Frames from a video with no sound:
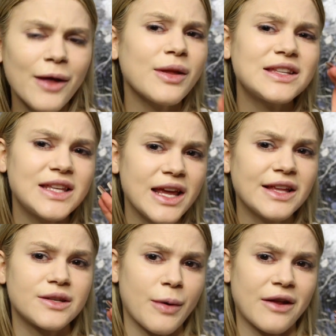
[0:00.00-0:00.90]
I'm not saying
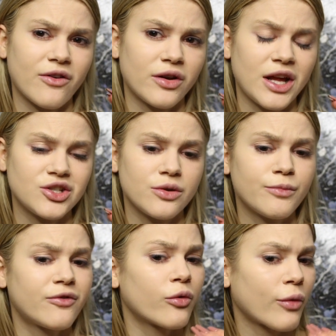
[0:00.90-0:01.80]
it's a bad foundation,
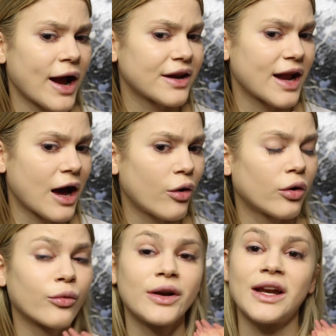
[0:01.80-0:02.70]
but for right now,
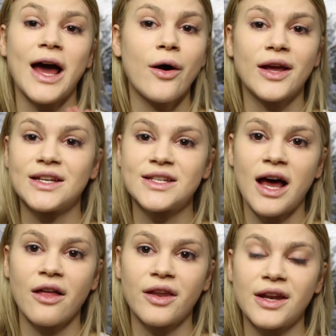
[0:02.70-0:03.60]
already now I can
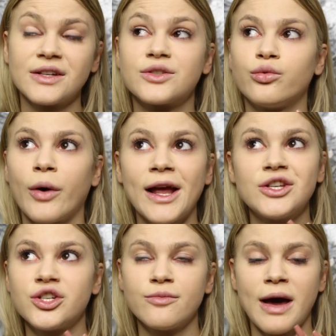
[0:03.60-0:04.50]
tell that it is way
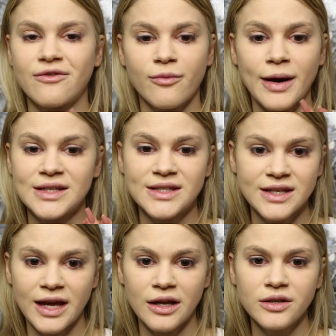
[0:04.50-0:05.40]
too matte for my
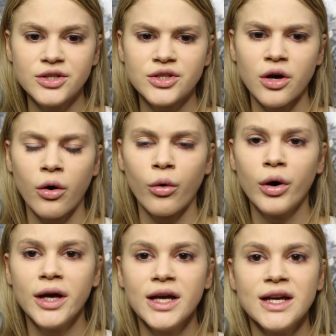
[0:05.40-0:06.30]
skin,
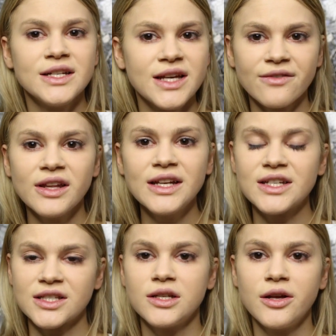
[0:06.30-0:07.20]
so it definitely
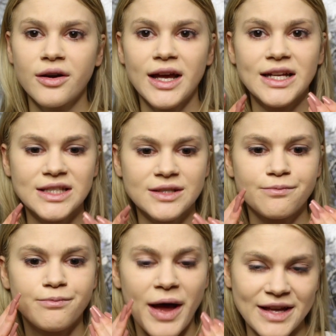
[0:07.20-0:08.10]
doesn't look its
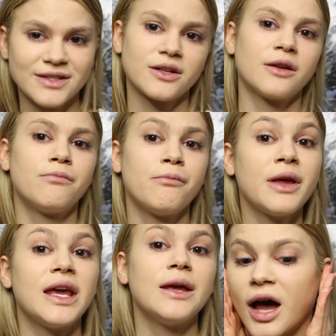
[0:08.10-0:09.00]
best on
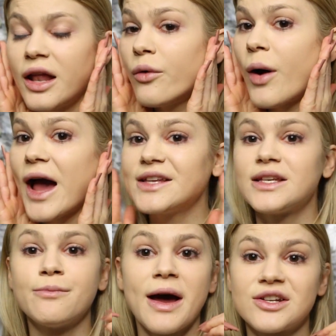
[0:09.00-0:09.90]
me. Color-wise,
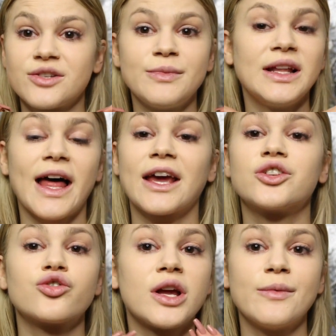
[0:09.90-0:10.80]
it matches me like
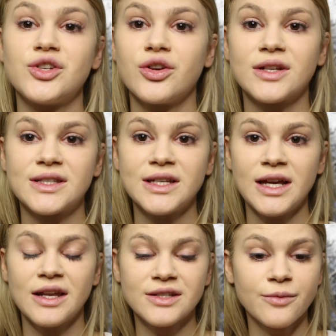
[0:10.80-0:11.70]
a dream. As you can
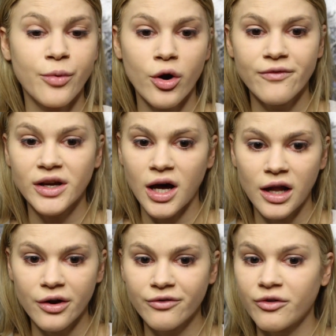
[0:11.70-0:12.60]
see, it is a perfect
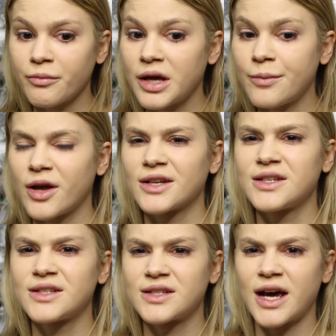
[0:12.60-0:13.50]
color for me because
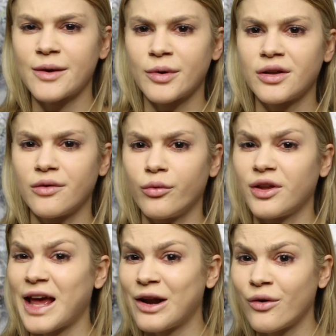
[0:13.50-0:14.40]
it's a tiny bit
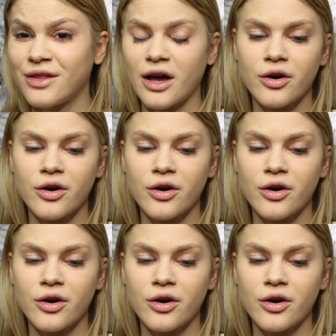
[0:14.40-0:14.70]
yellow in the